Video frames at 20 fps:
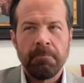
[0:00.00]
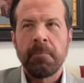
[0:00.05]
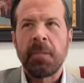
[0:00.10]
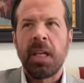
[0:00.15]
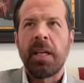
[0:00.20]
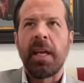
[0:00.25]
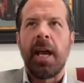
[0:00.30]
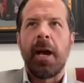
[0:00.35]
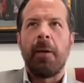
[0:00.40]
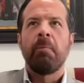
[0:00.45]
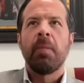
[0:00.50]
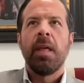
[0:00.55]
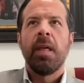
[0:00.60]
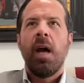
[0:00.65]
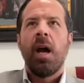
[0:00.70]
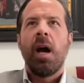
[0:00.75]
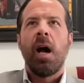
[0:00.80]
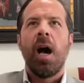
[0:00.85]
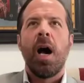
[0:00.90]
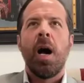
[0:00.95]
Yeah.
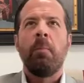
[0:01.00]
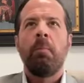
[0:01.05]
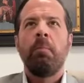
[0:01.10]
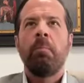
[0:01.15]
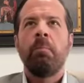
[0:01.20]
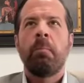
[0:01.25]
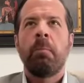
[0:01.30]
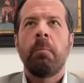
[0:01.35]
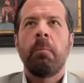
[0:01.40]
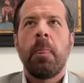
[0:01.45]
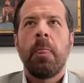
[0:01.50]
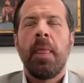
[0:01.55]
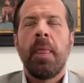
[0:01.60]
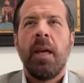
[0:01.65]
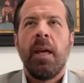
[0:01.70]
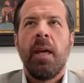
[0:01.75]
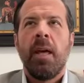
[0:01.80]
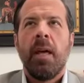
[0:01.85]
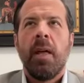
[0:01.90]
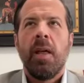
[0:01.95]

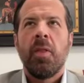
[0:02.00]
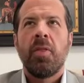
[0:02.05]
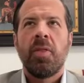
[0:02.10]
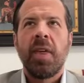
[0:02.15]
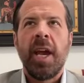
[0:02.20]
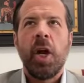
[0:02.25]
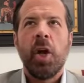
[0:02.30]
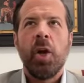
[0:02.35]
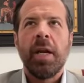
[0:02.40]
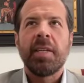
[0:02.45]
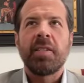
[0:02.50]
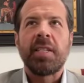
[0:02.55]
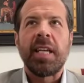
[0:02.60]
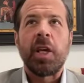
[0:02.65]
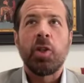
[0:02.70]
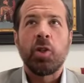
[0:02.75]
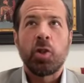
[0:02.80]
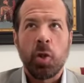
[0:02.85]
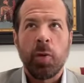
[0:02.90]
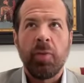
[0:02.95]
There is a
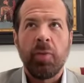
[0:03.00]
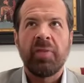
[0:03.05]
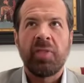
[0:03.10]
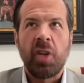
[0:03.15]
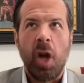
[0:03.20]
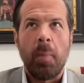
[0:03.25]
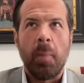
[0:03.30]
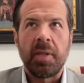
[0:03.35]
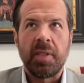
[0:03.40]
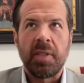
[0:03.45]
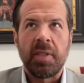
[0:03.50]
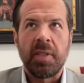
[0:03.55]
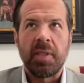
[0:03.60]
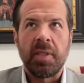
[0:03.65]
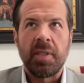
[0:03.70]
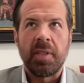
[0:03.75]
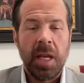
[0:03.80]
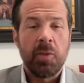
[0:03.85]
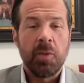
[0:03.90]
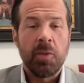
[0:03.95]
conservative
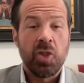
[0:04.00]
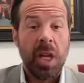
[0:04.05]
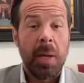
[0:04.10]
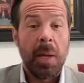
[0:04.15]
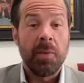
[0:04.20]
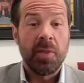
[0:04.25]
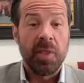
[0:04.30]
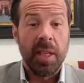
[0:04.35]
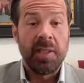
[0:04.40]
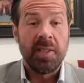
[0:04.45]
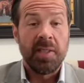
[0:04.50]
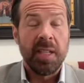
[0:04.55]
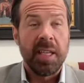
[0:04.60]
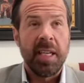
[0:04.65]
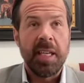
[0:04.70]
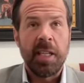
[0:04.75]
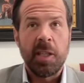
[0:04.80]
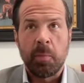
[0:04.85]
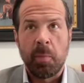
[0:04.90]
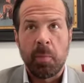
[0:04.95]
commentator. His name's James Lindsay.
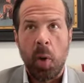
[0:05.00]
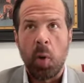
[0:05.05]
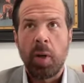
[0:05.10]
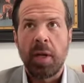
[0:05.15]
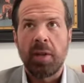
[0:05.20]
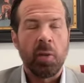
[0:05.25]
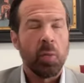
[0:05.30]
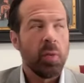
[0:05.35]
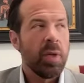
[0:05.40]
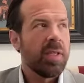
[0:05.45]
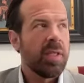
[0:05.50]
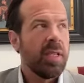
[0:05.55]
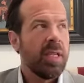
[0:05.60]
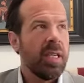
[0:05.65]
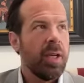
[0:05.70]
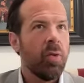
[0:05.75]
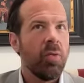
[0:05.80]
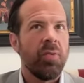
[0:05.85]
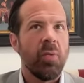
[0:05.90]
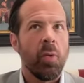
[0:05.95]
He spoke at the recent
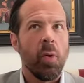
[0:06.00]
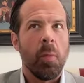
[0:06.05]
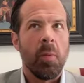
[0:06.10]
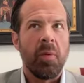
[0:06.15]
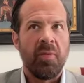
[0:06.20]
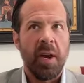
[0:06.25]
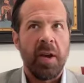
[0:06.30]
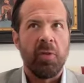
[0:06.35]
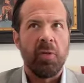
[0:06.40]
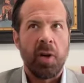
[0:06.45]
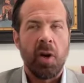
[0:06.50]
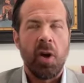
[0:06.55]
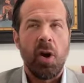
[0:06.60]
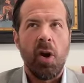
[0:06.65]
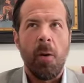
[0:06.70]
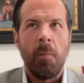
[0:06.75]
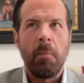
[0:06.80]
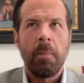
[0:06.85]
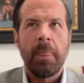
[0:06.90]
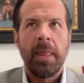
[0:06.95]
Eagle Forum, if I
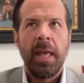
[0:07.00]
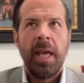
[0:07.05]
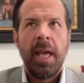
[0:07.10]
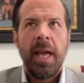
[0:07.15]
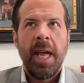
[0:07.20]
recall.